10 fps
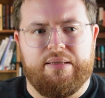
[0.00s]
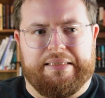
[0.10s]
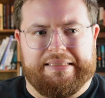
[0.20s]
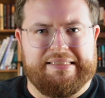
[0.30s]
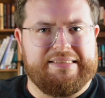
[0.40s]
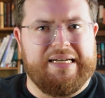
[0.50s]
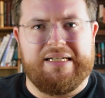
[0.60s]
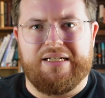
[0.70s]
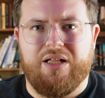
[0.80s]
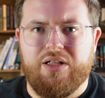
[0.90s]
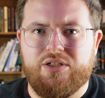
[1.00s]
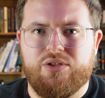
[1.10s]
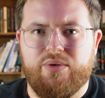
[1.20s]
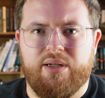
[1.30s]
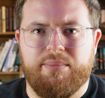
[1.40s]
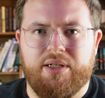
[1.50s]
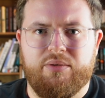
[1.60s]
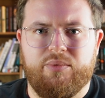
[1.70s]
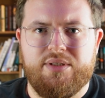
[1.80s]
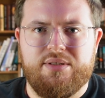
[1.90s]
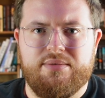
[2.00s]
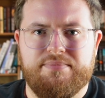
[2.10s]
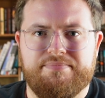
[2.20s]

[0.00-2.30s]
I guess, gynecologist recommended ones.